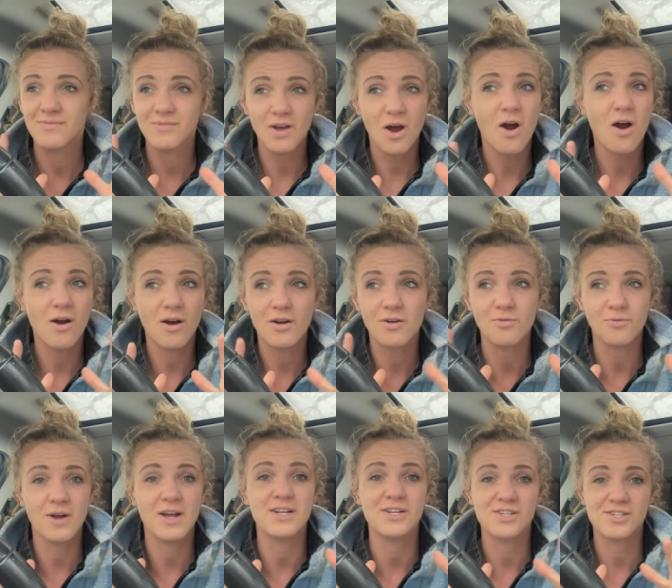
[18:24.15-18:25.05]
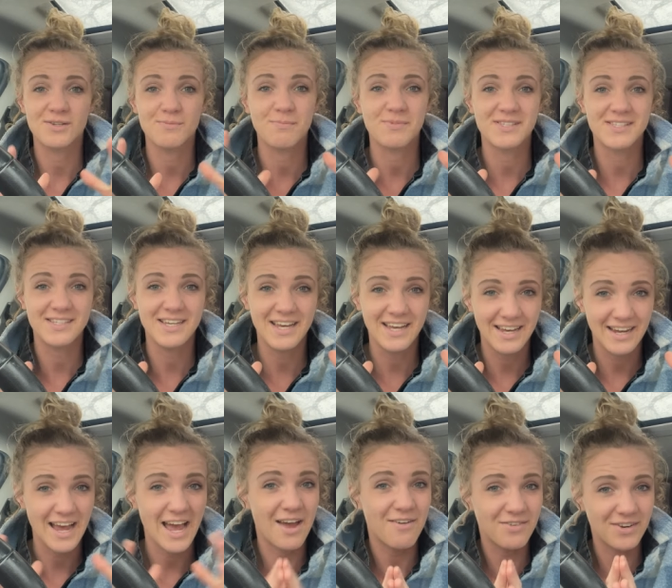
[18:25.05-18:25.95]
heart-wrenched
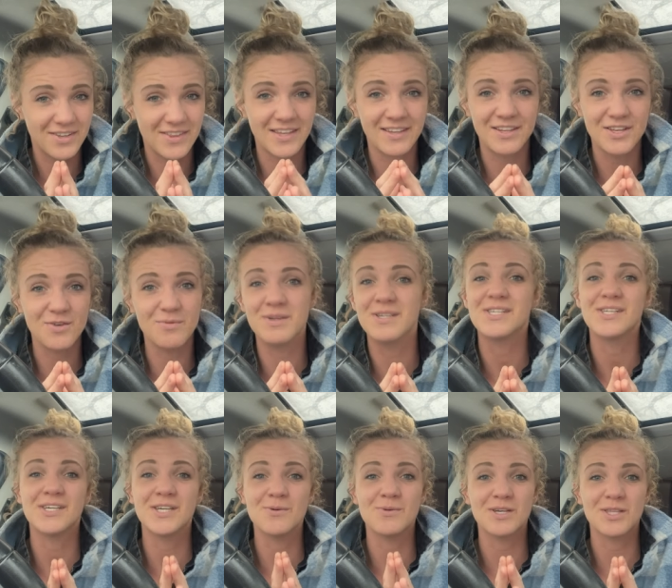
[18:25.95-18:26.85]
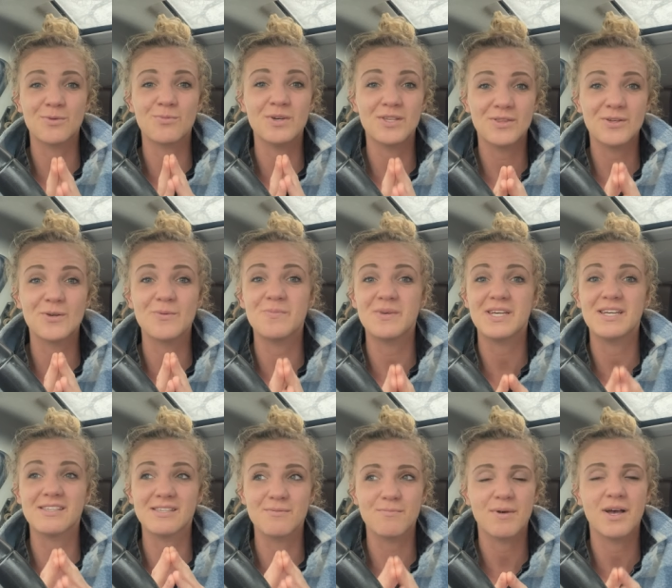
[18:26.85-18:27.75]
seeing everything that you've been dealing with with your
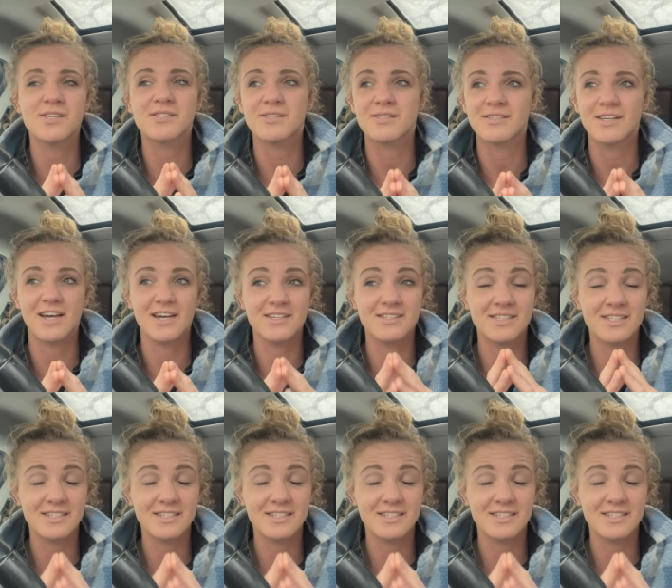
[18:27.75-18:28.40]
bees and pesticides.